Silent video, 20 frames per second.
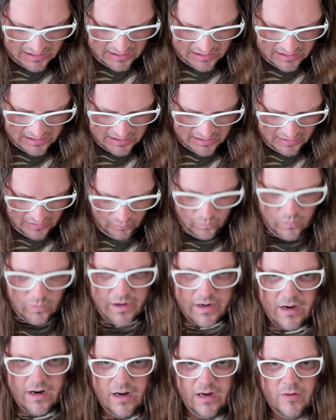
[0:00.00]
What
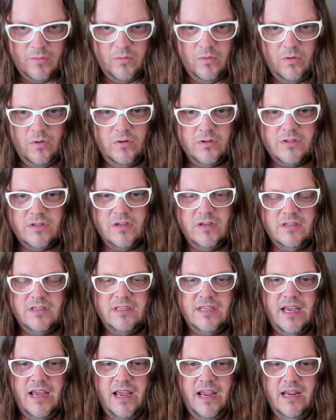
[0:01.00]
I will also
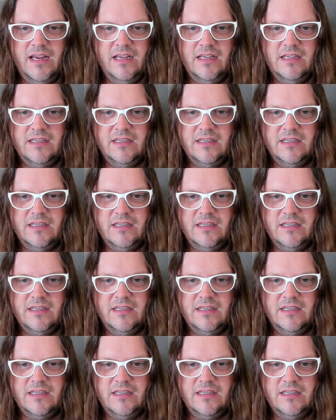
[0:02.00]
say is